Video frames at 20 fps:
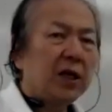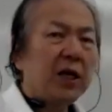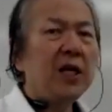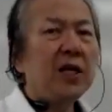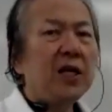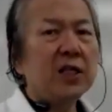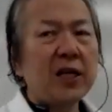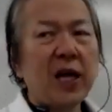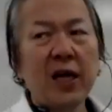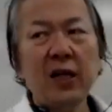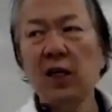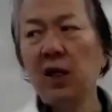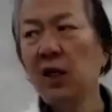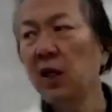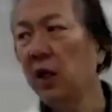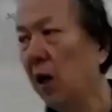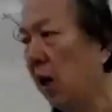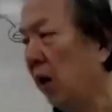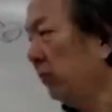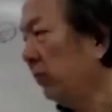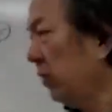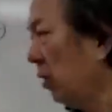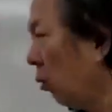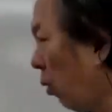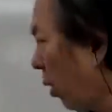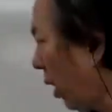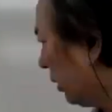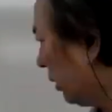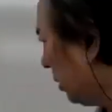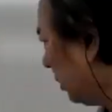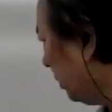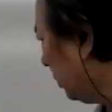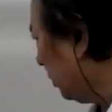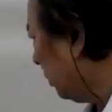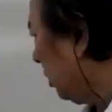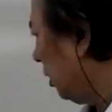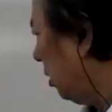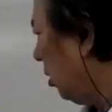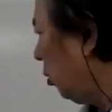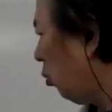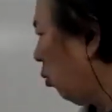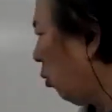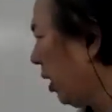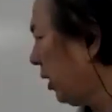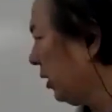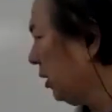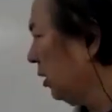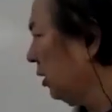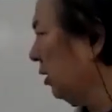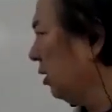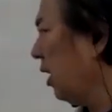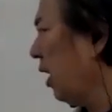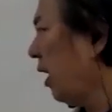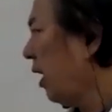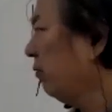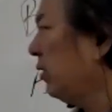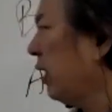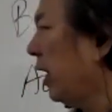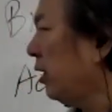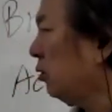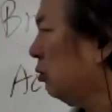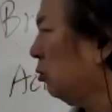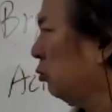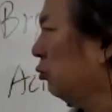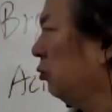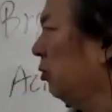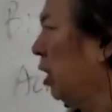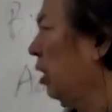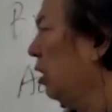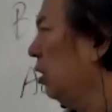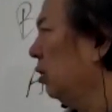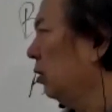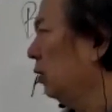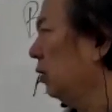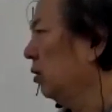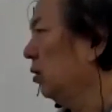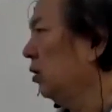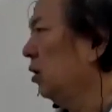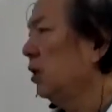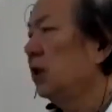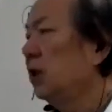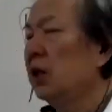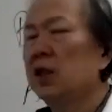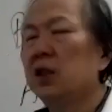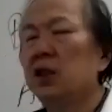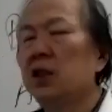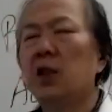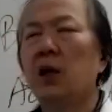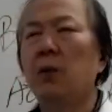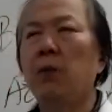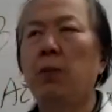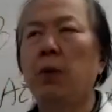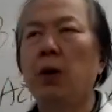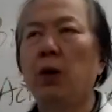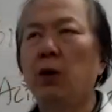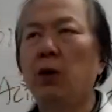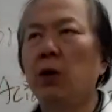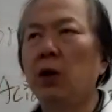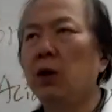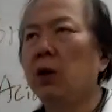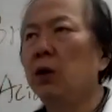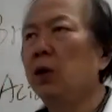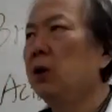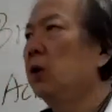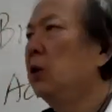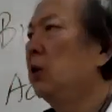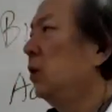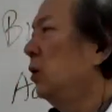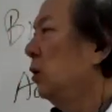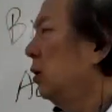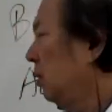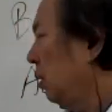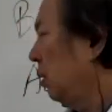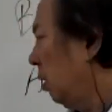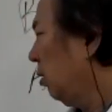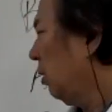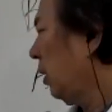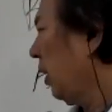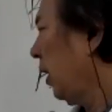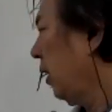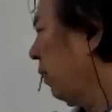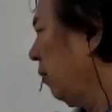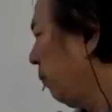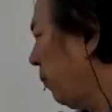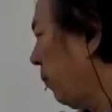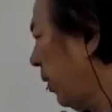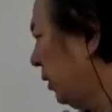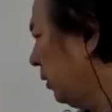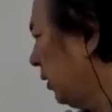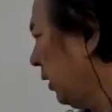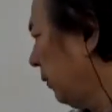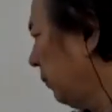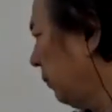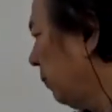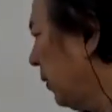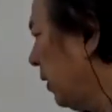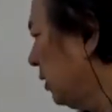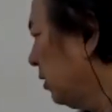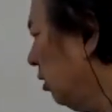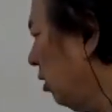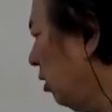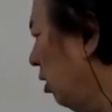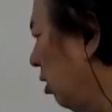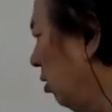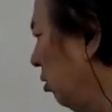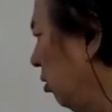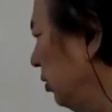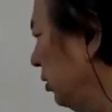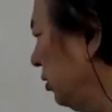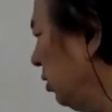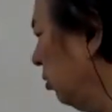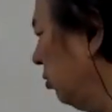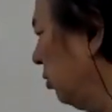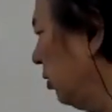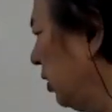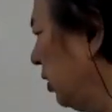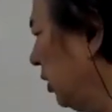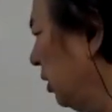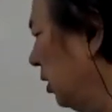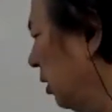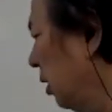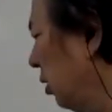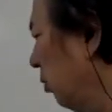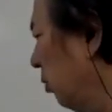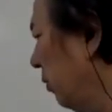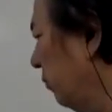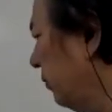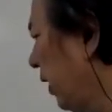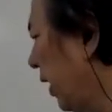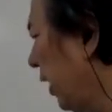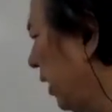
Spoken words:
inside of the water have the H2O is the polar bonding. So O is on here with